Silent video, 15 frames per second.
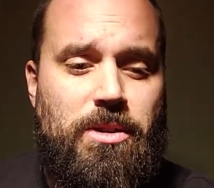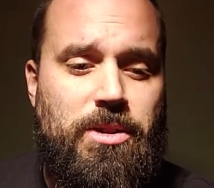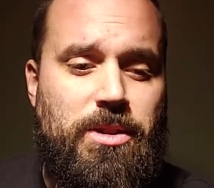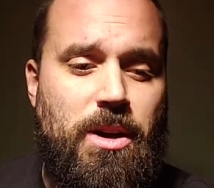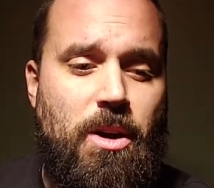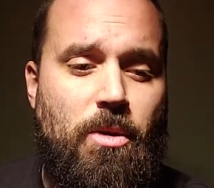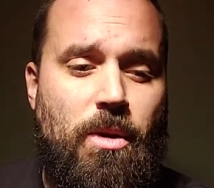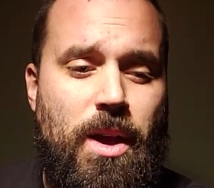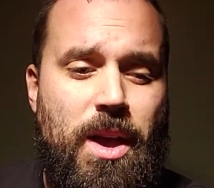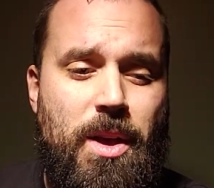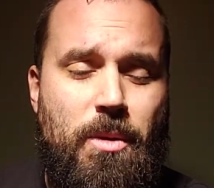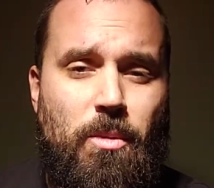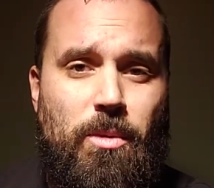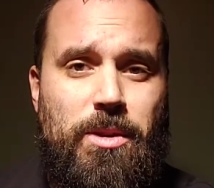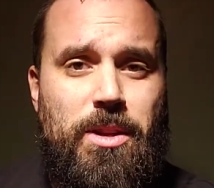So,
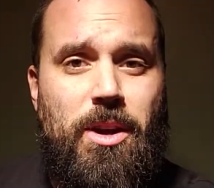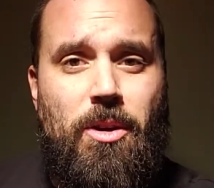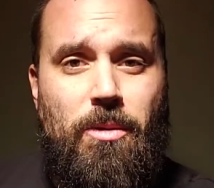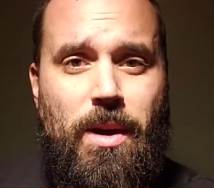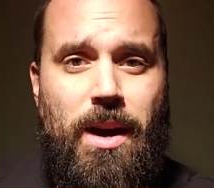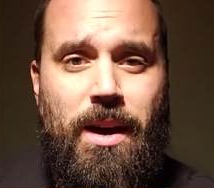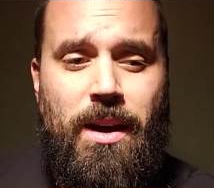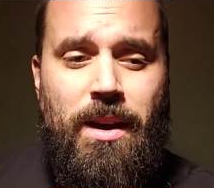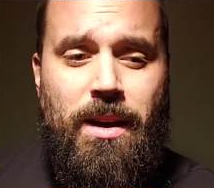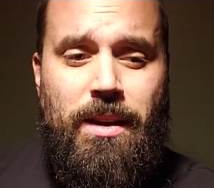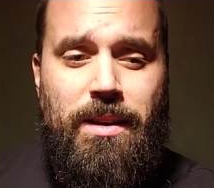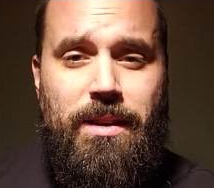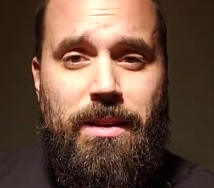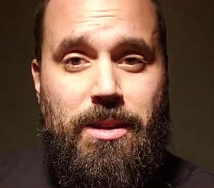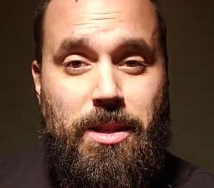
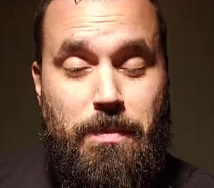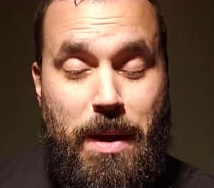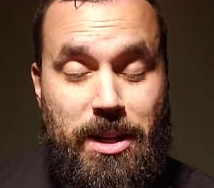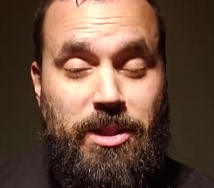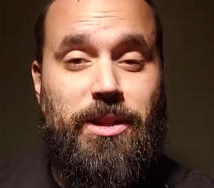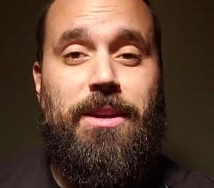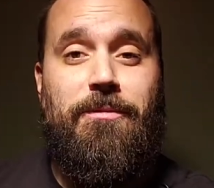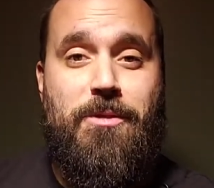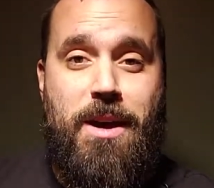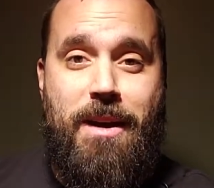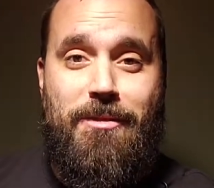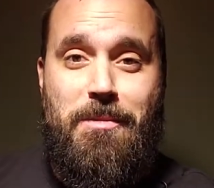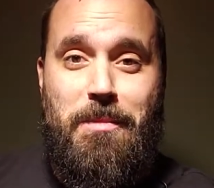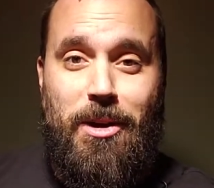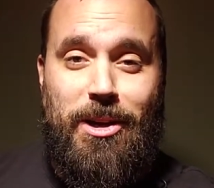especially if you have
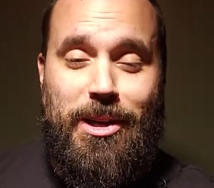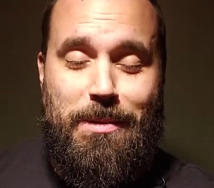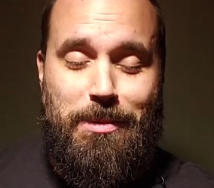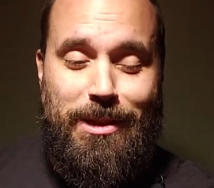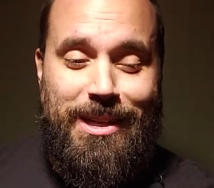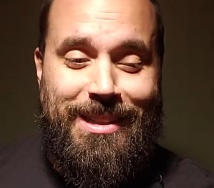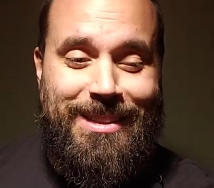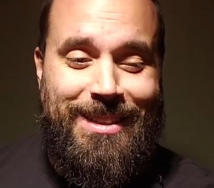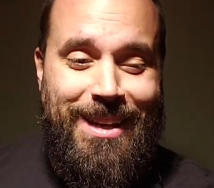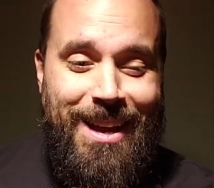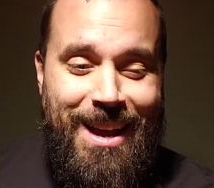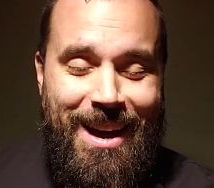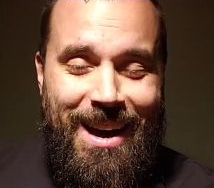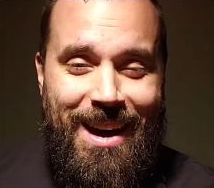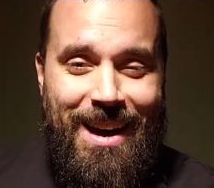a marketplace,
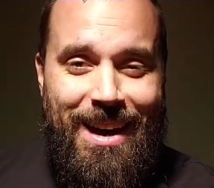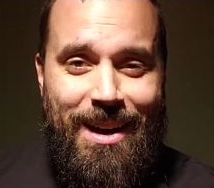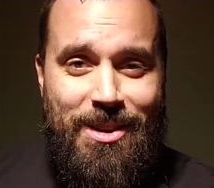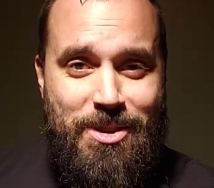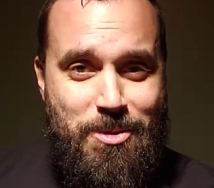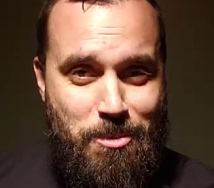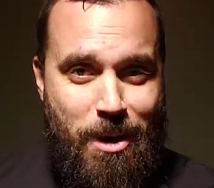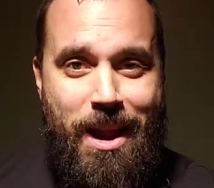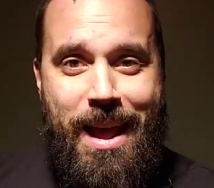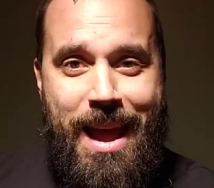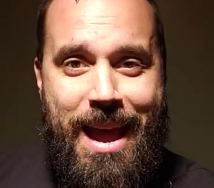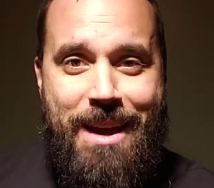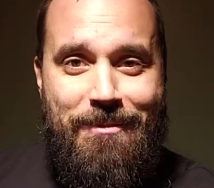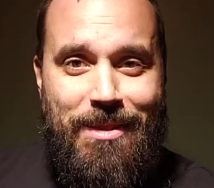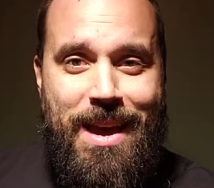you want to
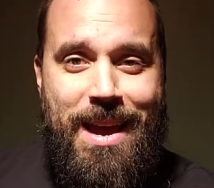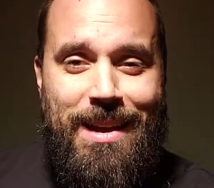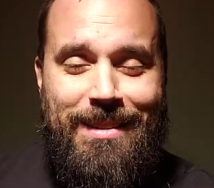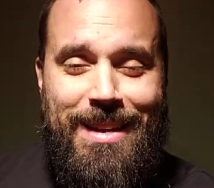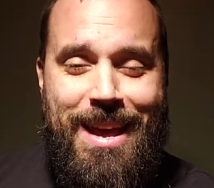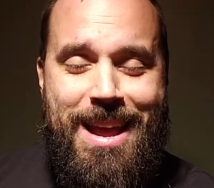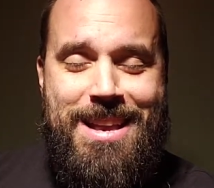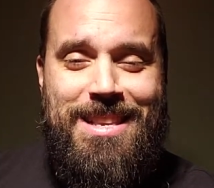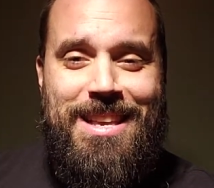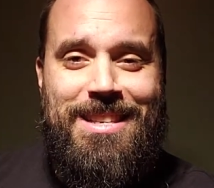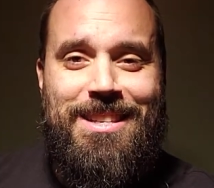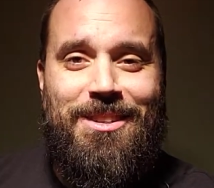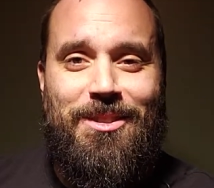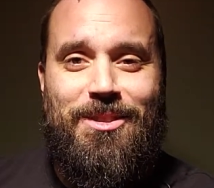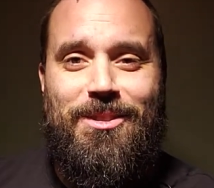have that
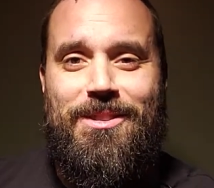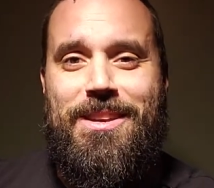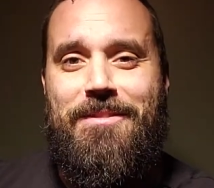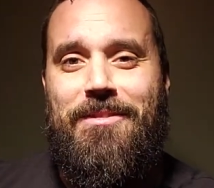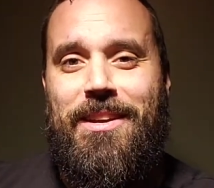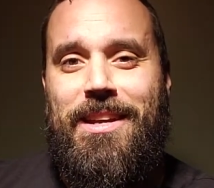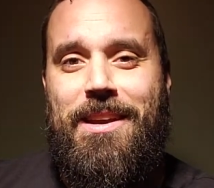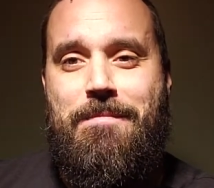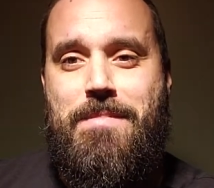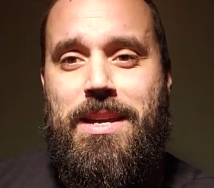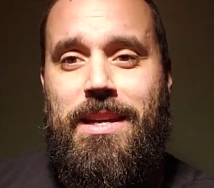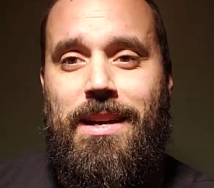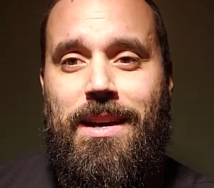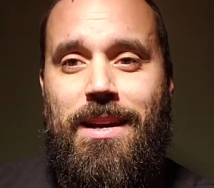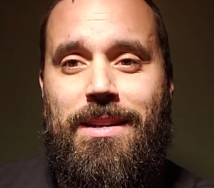SSL certificate,
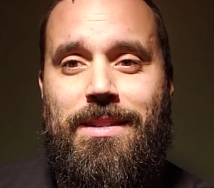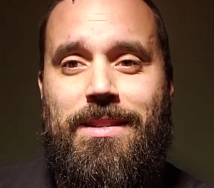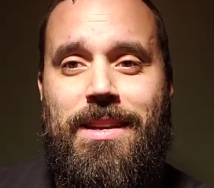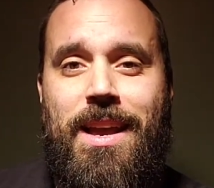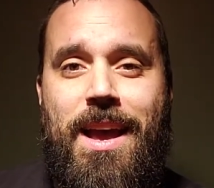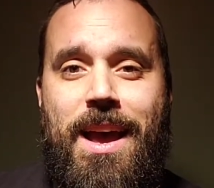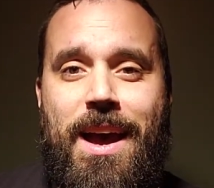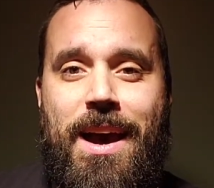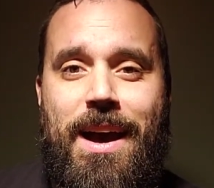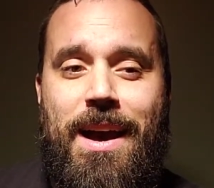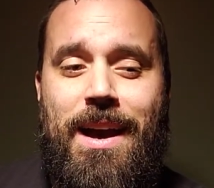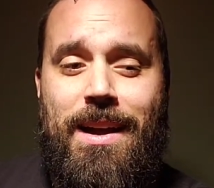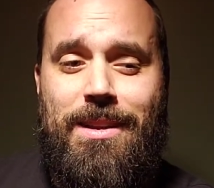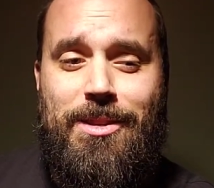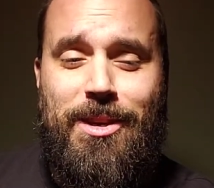because
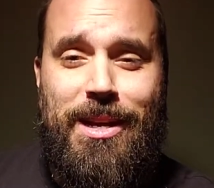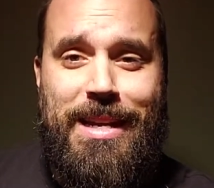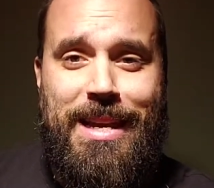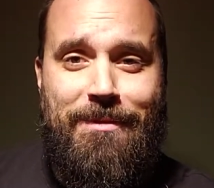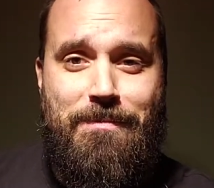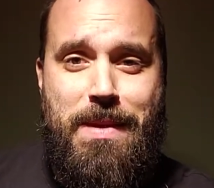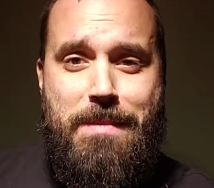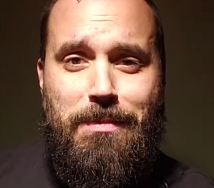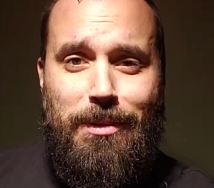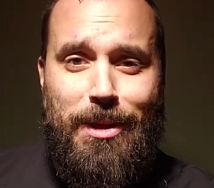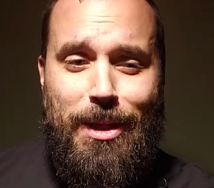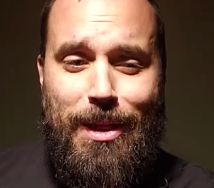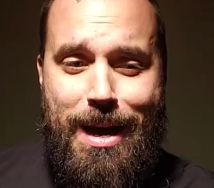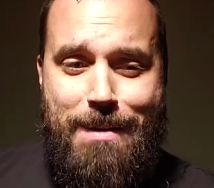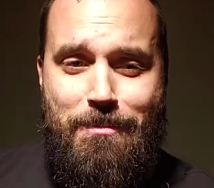it's going to give people a
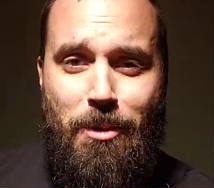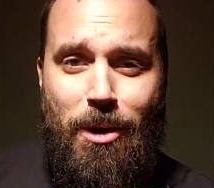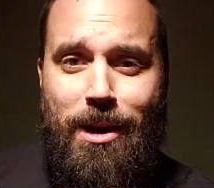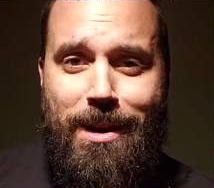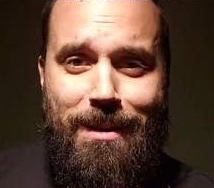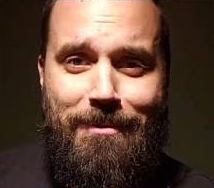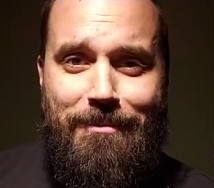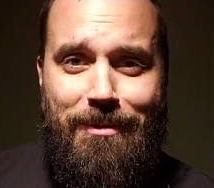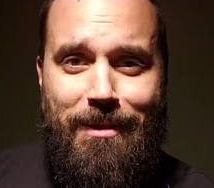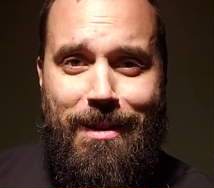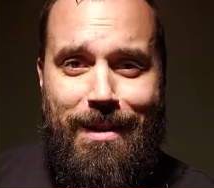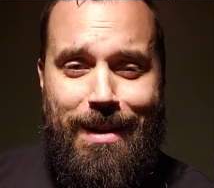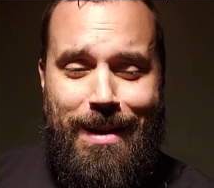lot more comfort,